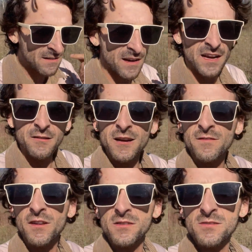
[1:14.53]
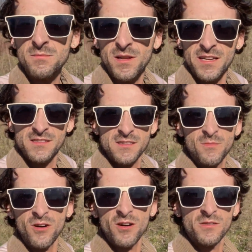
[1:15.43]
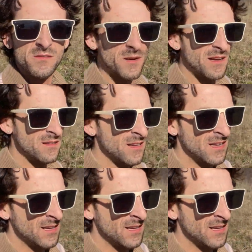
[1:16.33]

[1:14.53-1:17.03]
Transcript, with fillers: getting one of those replaced tomorrow as well